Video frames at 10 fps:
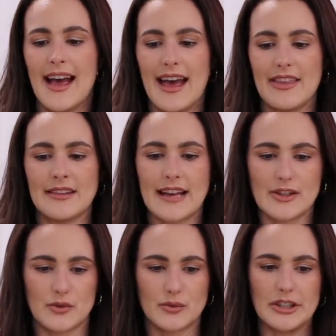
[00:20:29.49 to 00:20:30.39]
I think
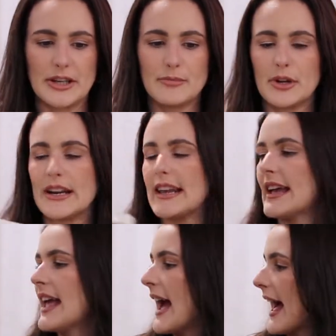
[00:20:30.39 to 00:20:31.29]
that's really
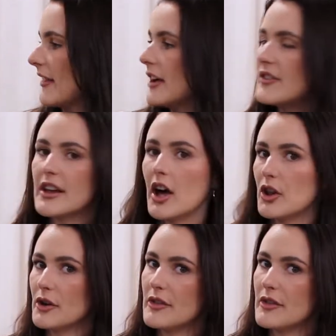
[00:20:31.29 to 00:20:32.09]
pretty. I love the color